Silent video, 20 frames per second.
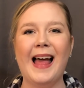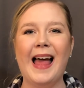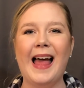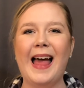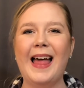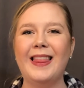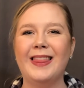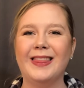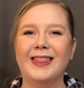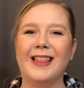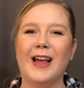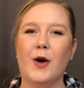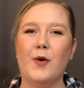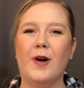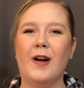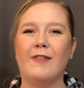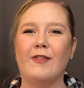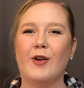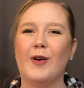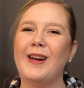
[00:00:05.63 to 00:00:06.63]
Hello
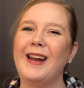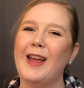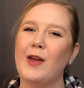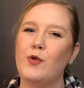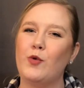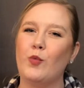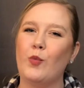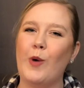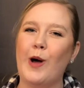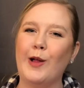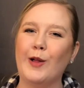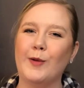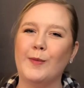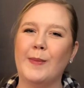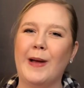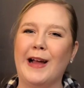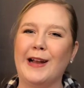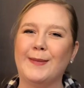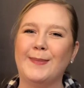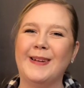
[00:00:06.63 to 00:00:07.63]
everyone and welcome
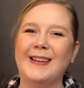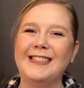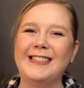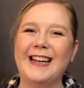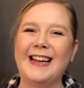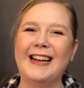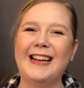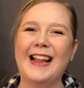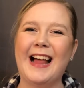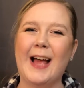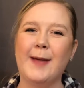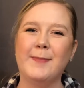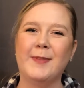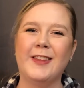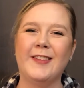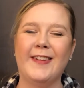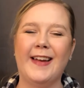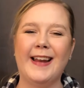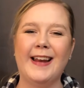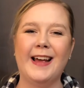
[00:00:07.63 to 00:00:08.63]
back to my channel. I'm
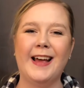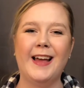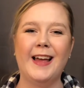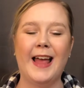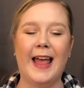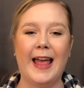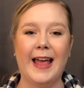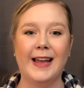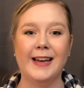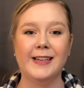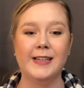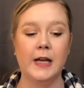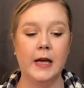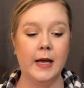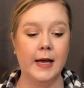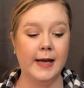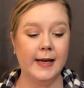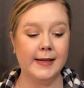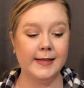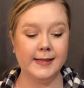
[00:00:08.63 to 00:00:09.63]
Savannah and
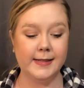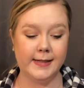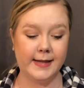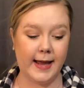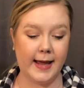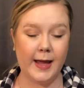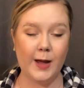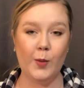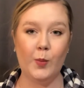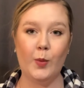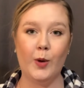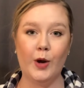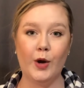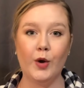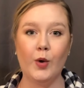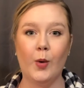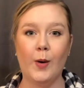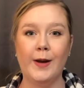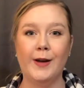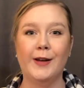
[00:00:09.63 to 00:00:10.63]
today we are
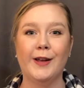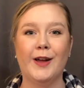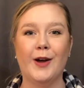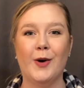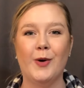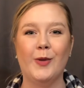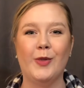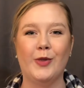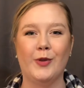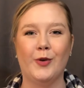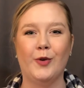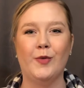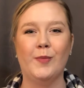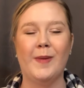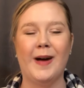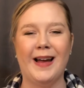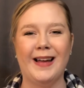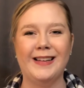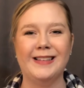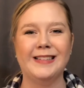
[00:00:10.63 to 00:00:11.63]
going to go through
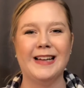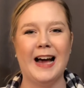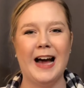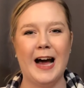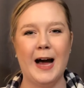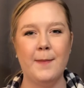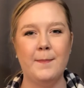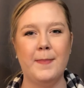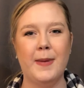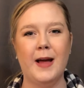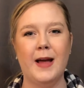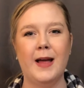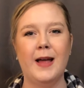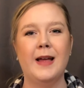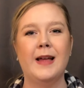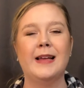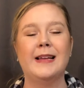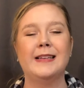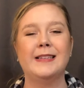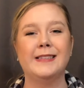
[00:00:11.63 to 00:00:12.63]
my top
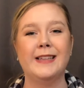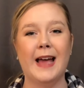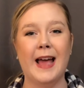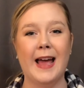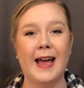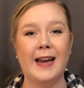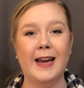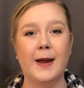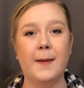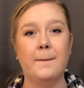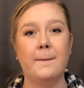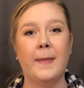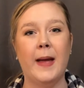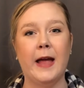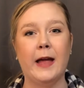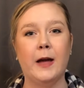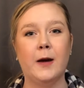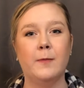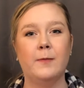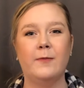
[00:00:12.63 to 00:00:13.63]
10
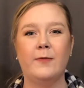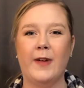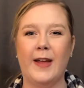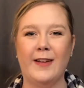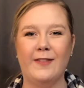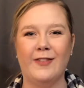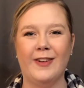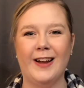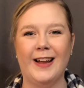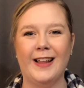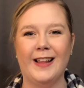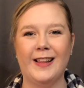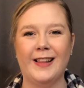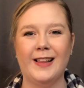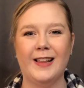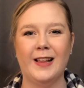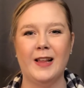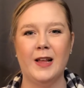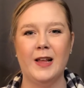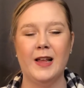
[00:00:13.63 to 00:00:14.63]
makeup
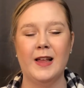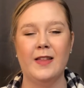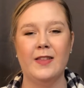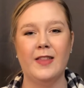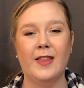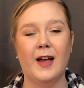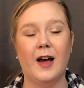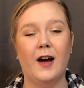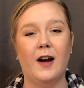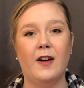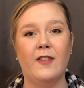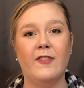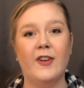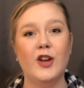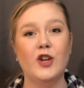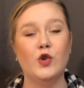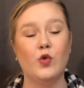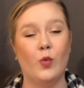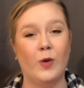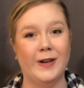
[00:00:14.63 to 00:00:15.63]
favorites of
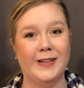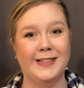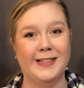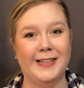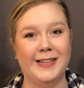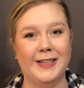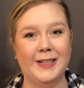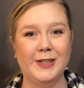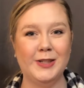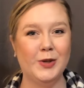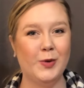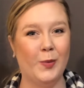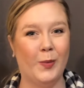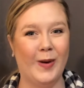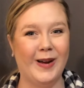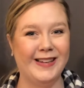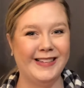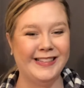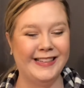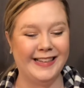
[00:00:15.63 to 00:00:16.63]

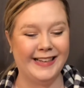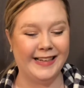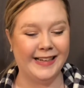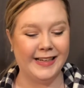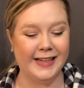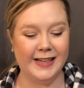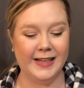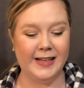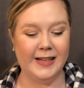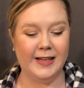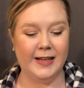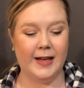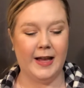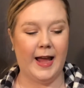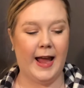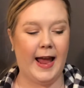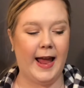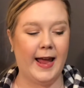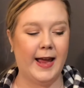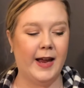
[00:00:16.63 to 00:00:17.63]
2020.
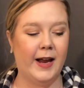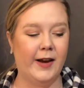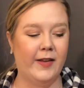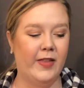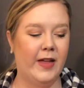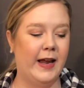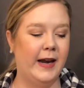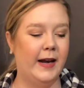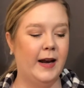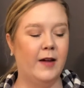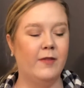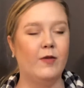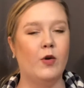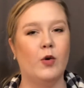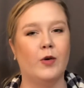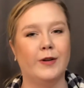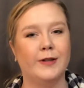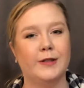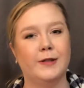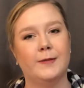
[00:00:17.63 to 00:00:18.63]
And then of
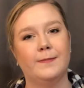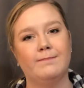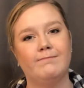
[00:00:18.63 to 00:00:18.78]
course